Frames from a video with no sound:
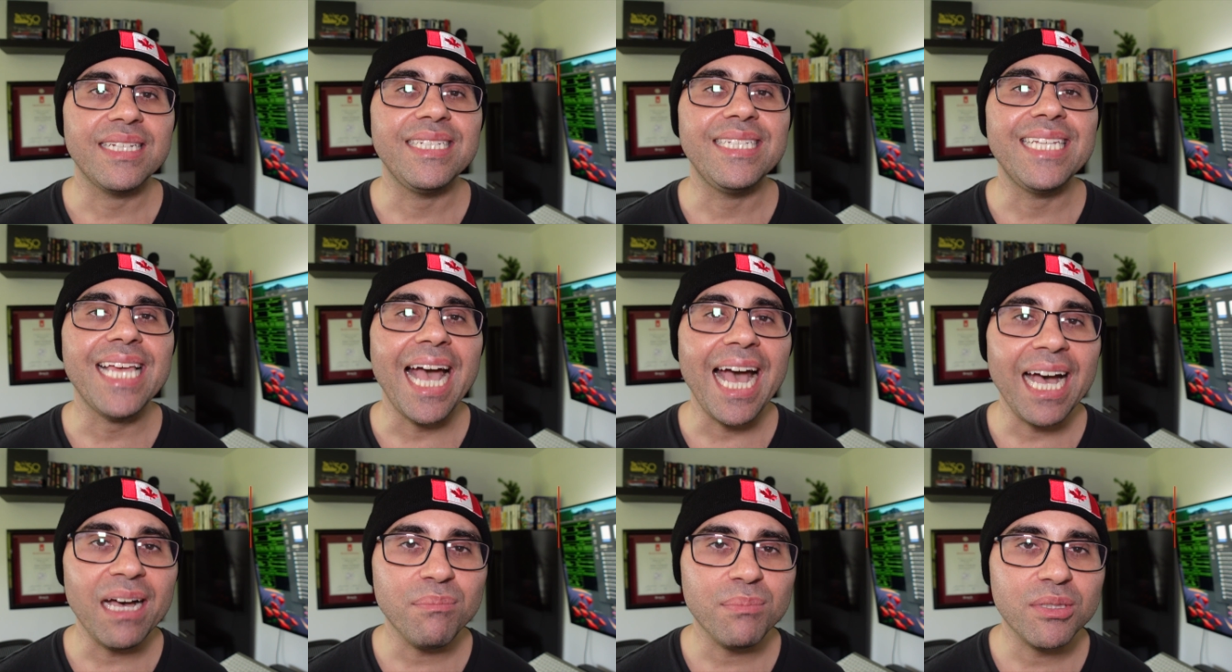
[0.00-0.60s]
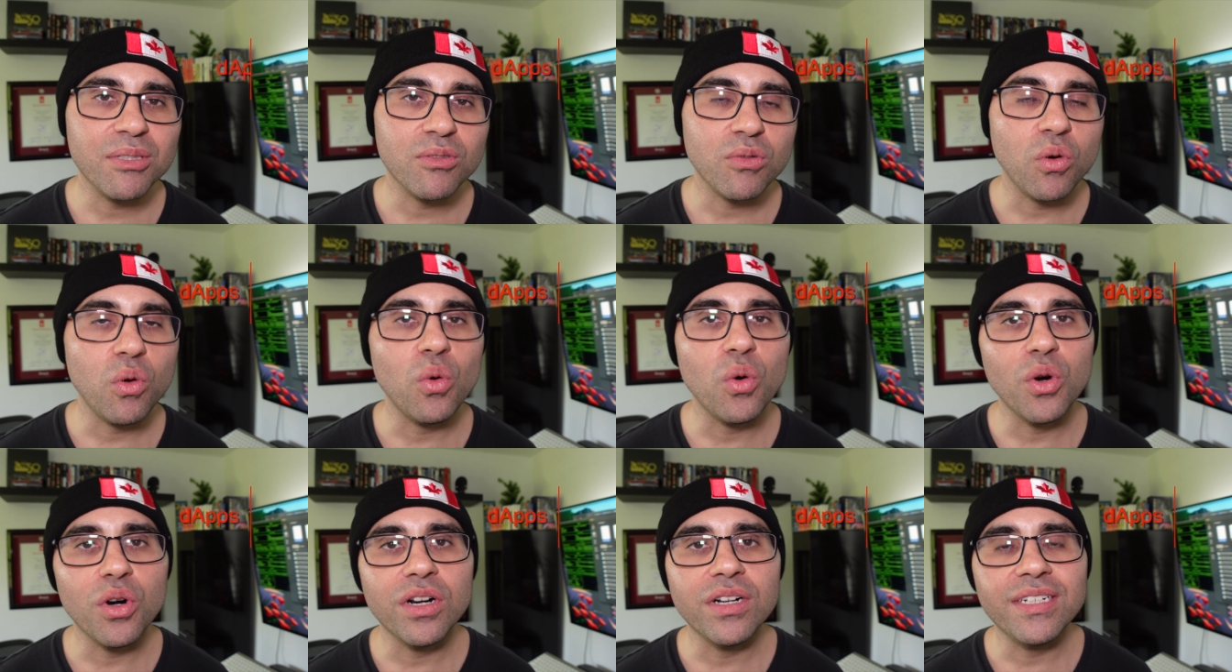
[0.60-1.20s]
dApps,
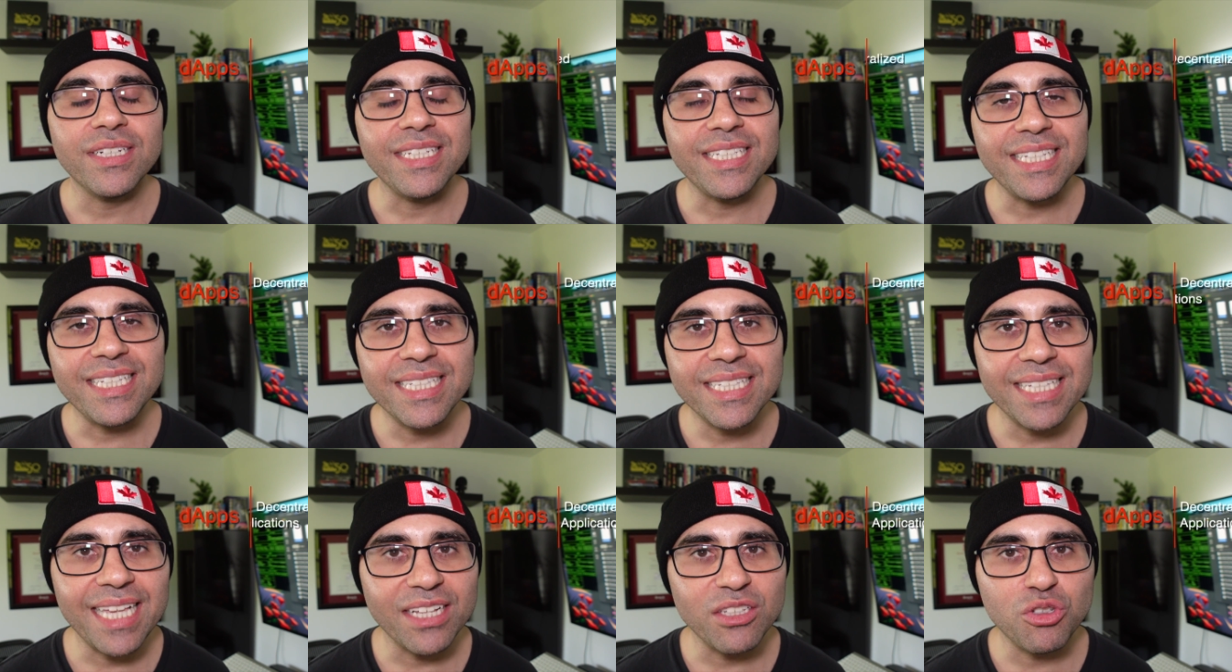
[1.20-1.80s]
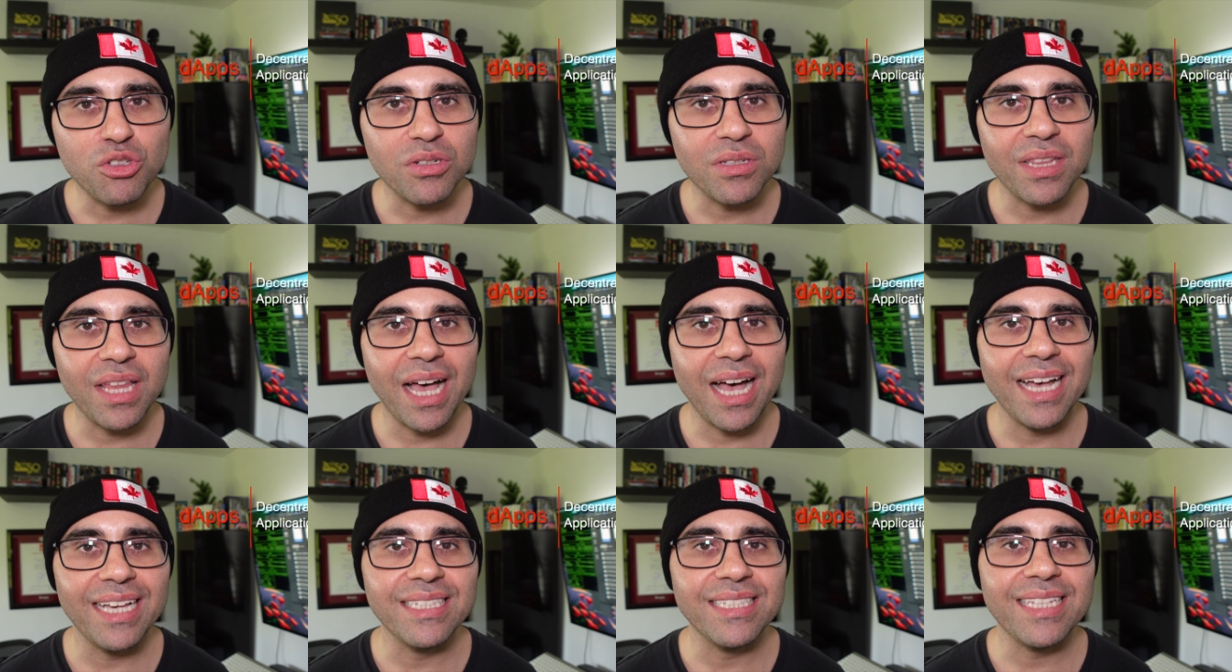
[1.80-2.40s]
or
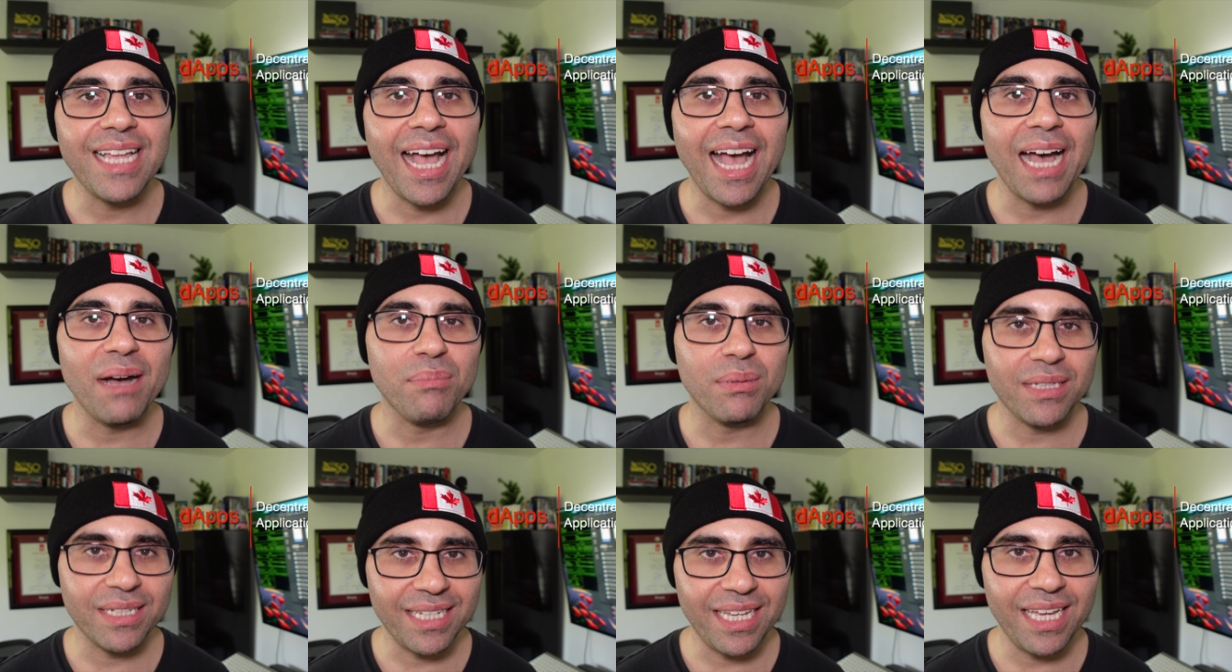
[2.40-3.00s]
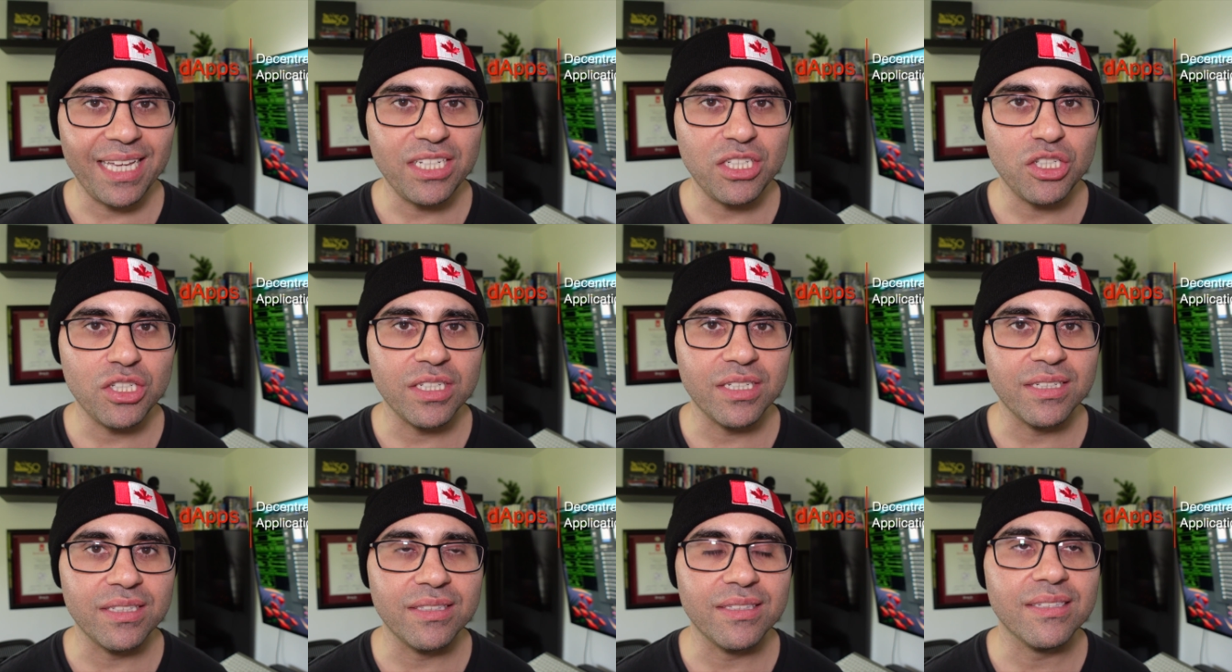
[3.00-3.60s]
decentralized
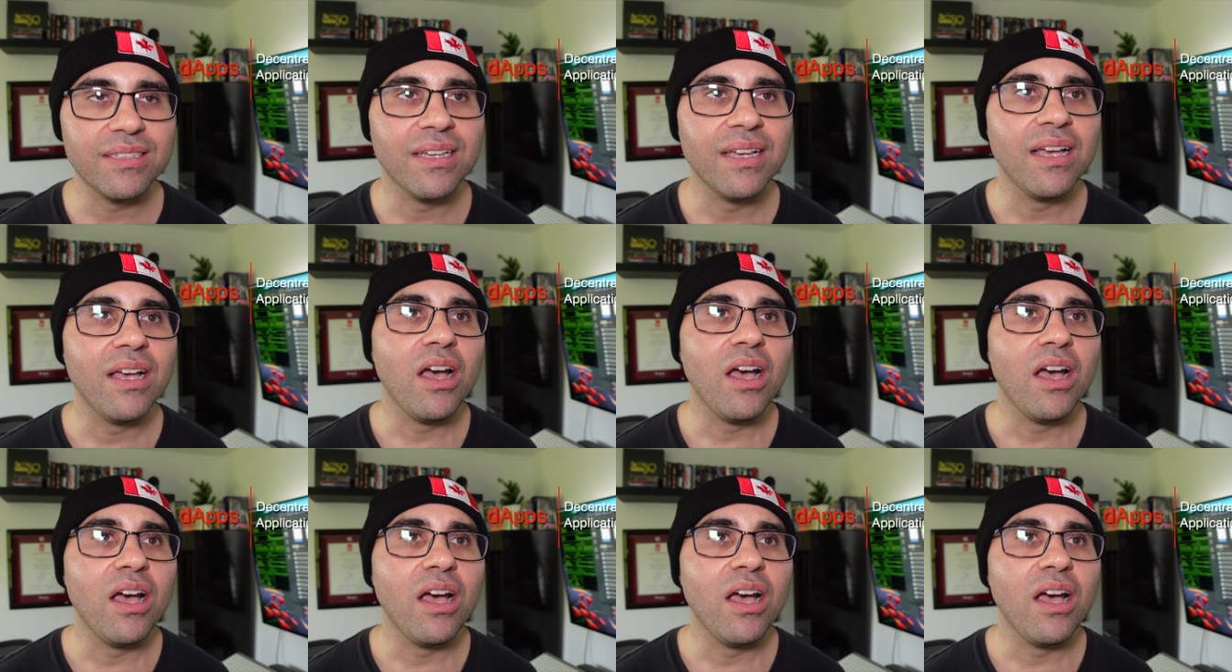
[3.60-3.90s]
applications,